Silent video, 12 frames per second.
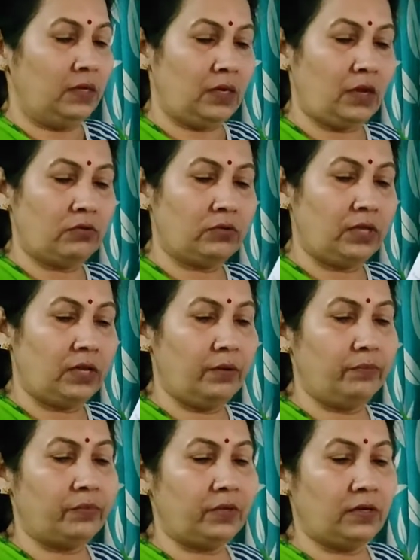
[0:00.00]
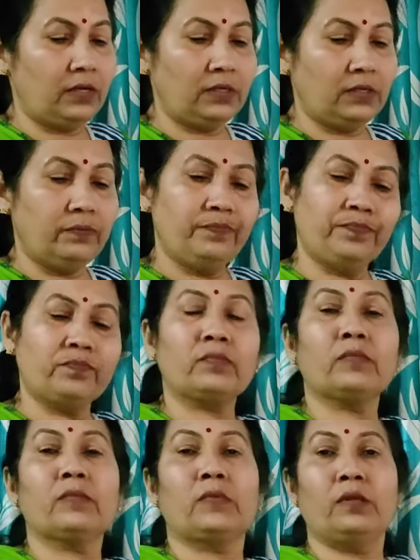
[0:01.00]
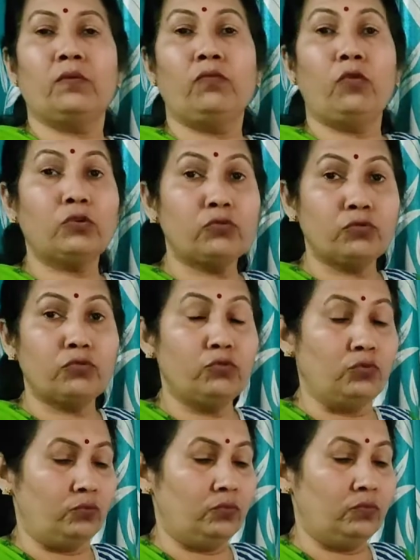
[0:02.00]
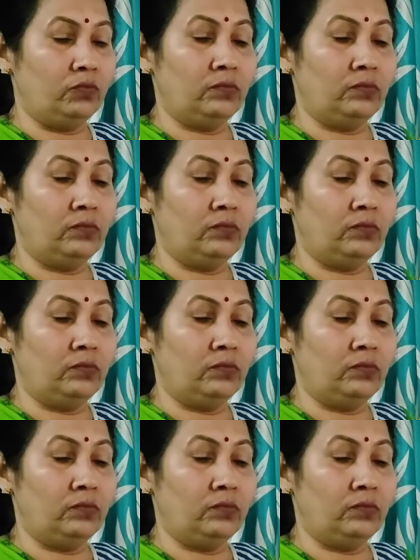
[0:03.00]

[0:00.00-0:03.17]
Now the emperor, what to do?